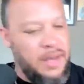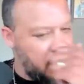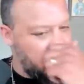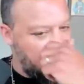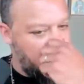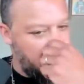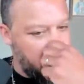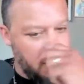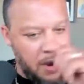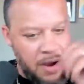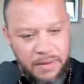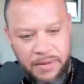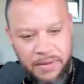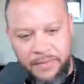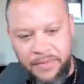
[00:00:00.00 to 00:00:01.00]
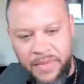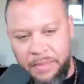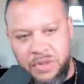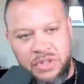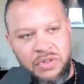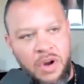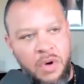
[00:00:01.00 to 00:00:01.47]
and you know
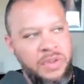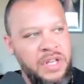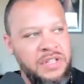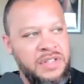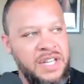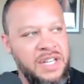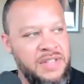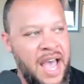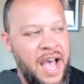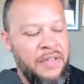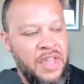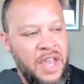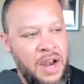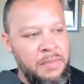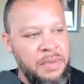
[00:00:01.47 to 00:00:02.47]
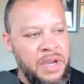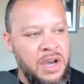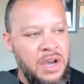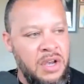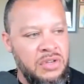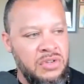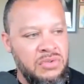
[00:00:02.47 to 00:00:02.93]
i'm just throwing these things out there
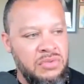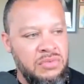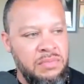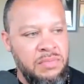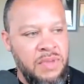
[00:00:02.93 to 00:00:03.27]
because